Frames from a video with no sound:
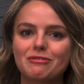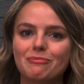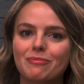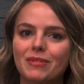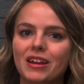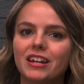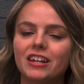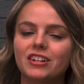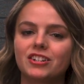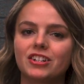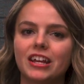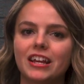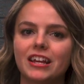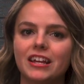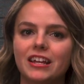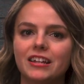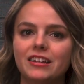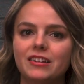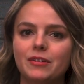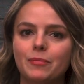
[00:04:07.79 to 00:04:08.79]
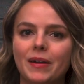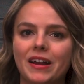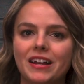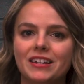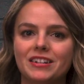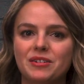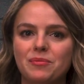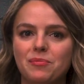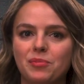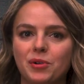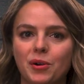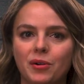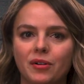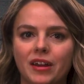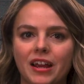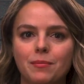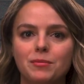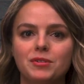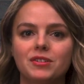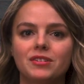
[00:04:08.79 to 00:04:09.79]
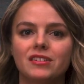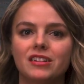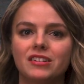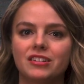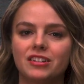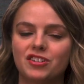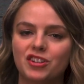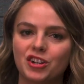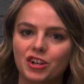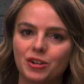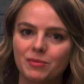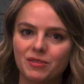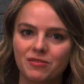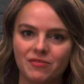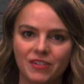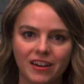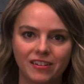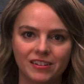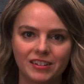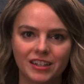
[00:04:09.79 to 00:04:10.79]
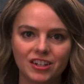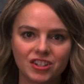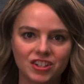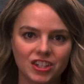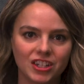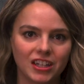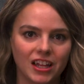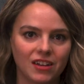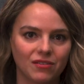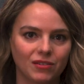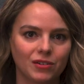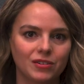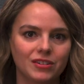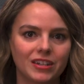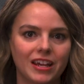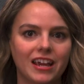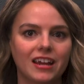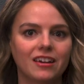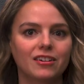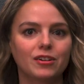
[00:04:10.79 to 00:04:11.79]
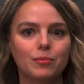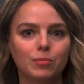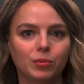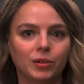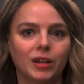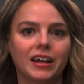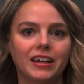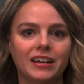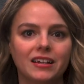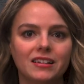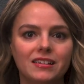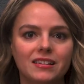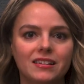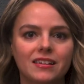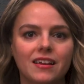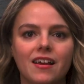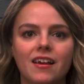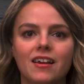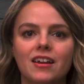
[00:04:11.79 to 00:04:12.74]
manage independent programs that determine validation levels and compliance,